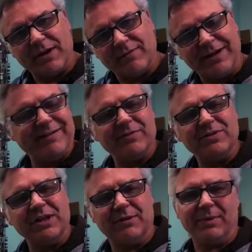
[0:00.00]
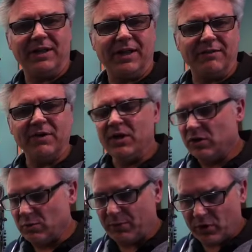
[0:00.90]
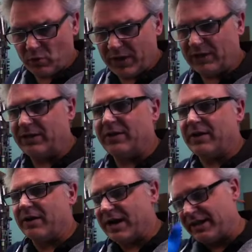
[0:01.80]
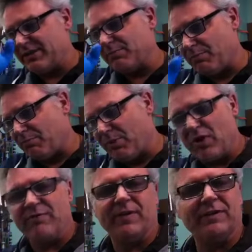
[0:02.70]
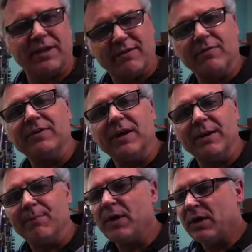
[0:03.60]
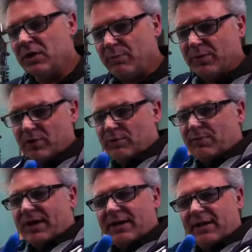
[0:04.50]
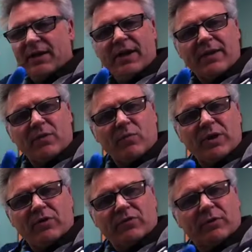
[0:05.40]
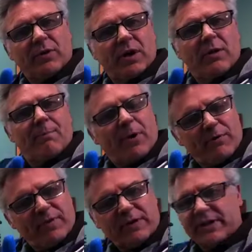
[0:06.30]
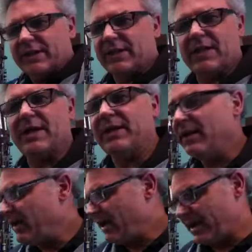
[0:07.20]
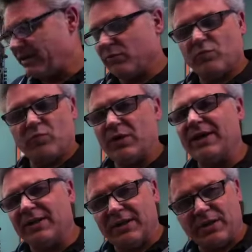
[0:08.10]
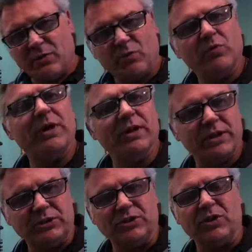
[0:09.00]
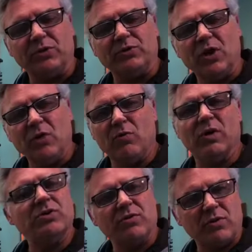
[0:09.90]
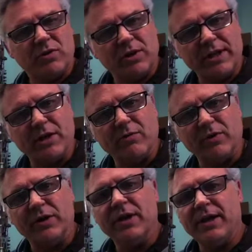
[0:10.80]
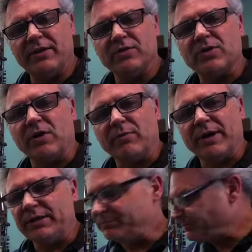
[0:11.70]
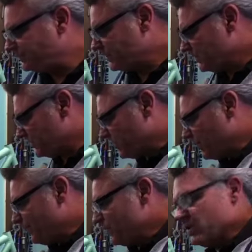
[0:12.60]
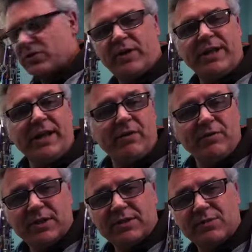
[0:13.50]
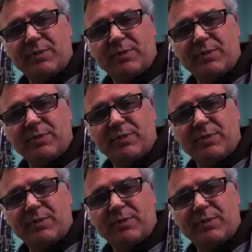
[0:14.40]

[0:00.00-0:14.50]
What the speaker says: I've ever seen in my life. You put a wheel in there, and it's perfect every time. You build the bike, and the wheels are perfectly in line, and it really, really shows once you throw your leg over it and you start riding. So anyhow, this is